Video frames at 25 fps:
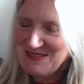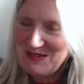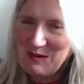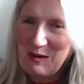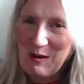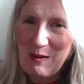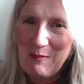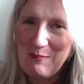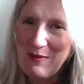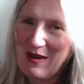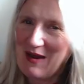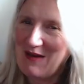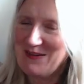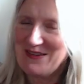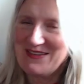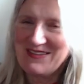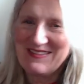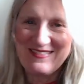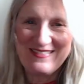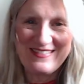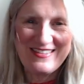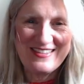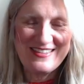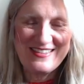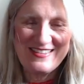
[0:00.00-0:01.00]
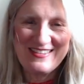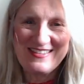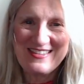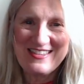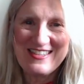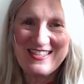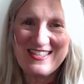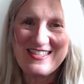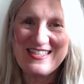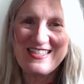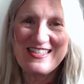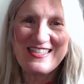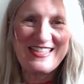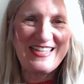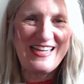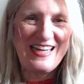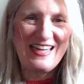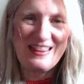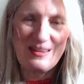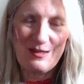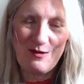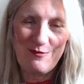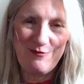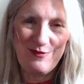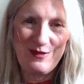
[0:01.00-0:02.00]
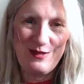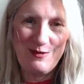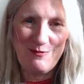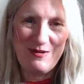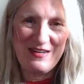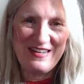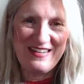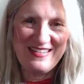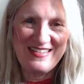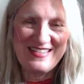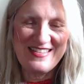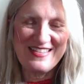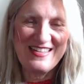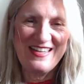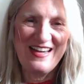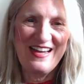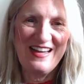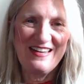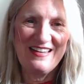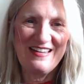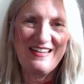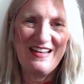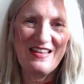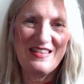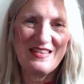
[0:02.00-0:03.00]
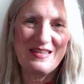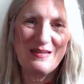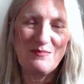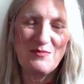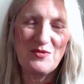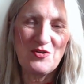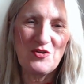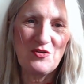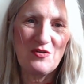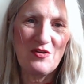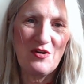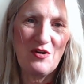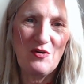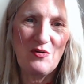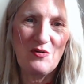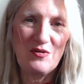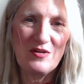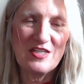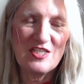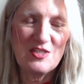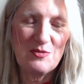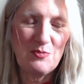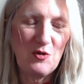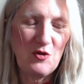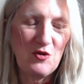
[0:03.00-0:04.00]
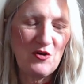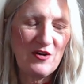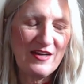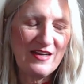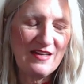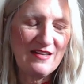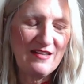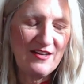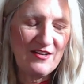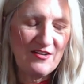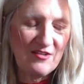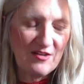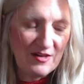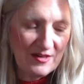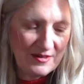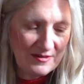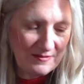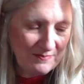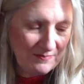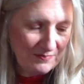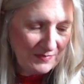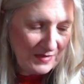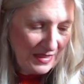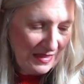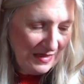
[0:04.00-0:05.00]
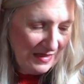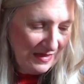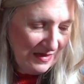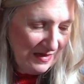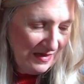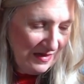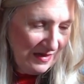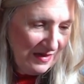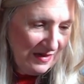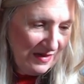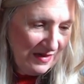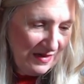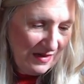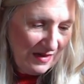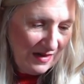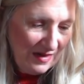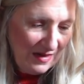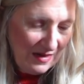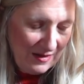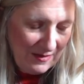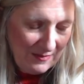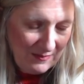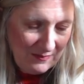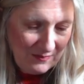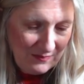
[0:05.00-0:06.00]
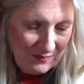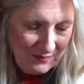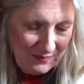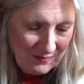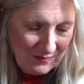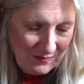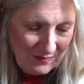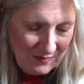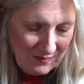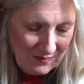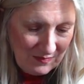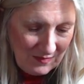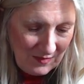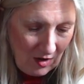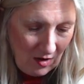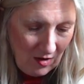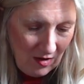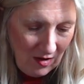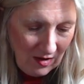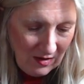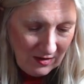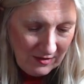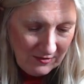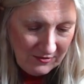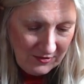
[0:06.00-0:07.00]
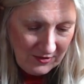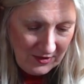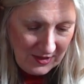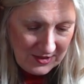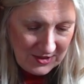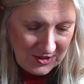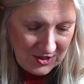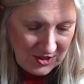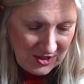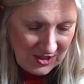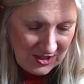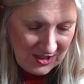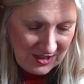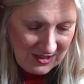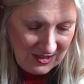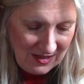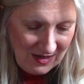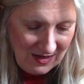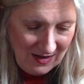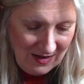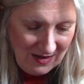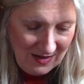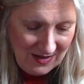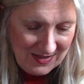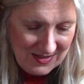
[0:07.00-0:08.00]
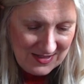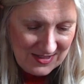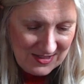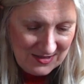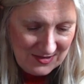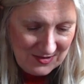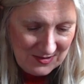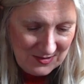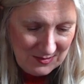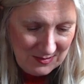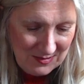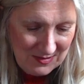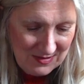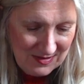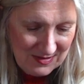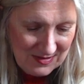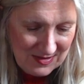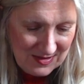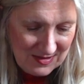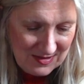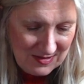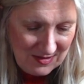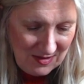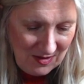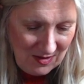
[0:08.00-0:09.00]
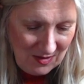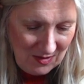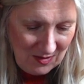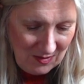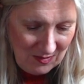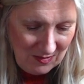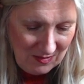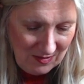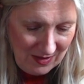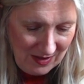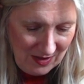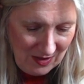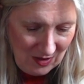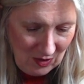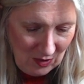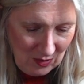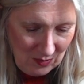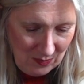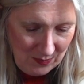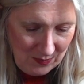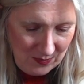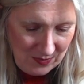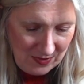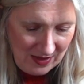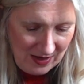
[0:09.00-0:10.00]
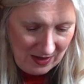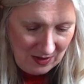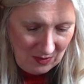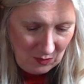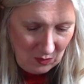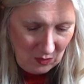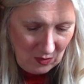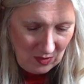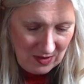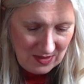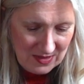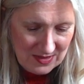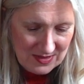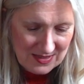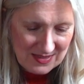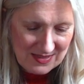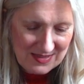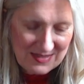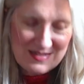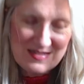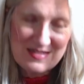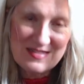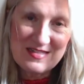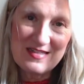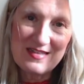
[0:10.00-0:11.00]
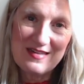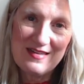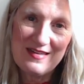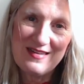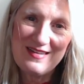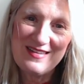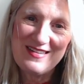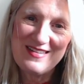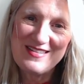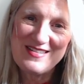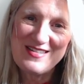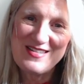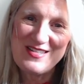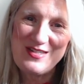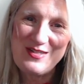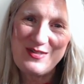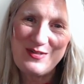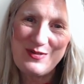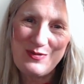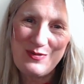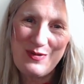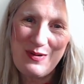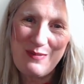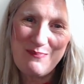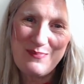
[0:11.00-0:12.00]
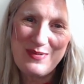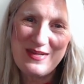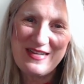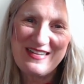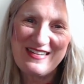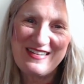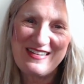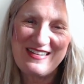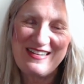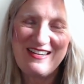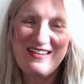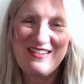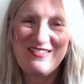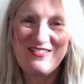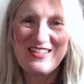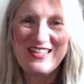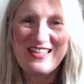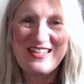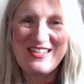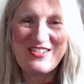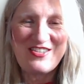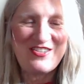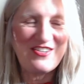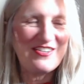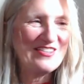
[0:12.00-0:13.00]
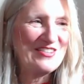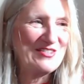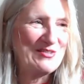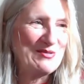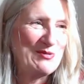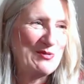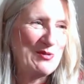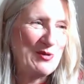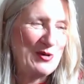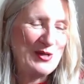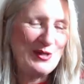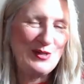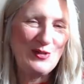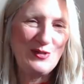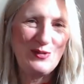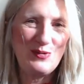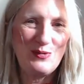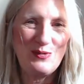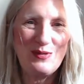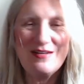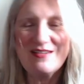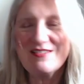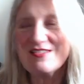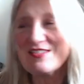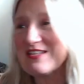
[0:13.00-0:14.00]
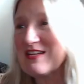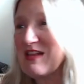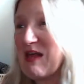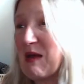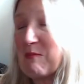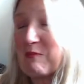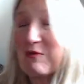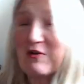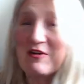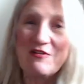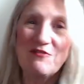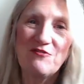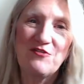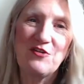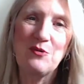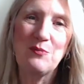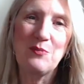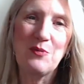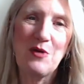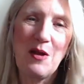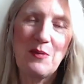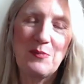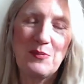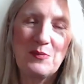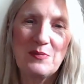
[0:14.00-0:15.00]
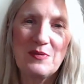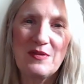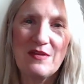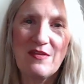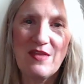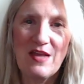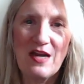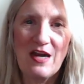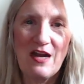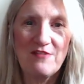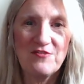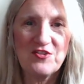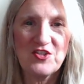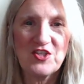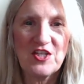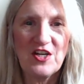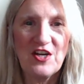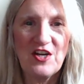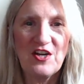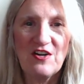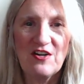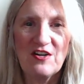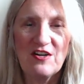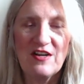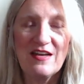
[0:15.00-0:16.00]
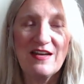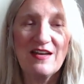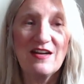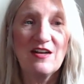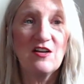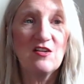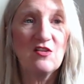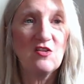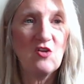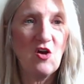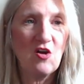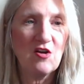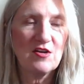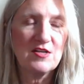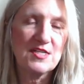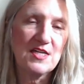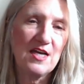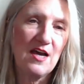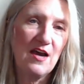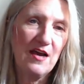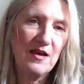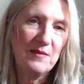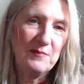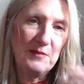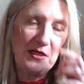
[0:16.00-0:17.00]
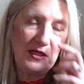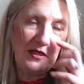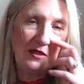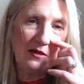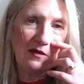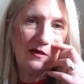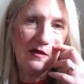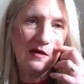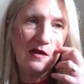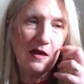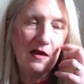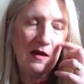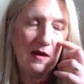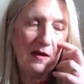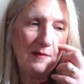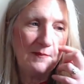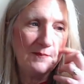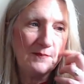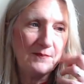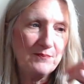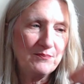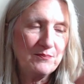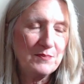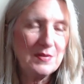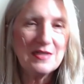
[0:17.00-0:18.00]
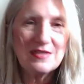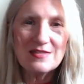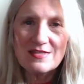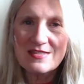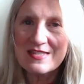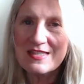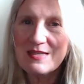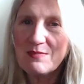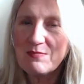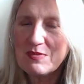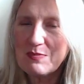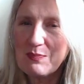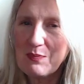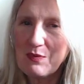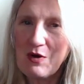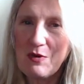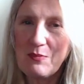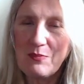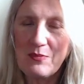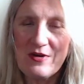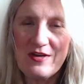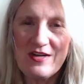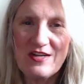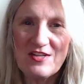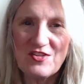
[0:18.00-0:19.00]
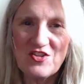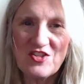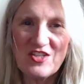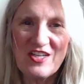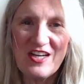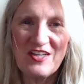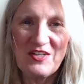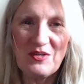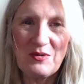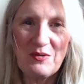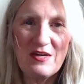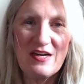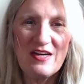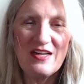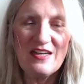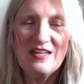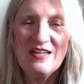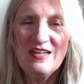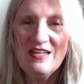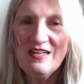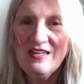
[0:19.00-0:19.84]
about it just to get their feet wet and let them do their own exploring later on. Um, all of which I do. So I hope that wasn't uh, too big of an intro for you. And was a lot more info probably than I've shared in a long time here, um, but it seems appropriate. It's January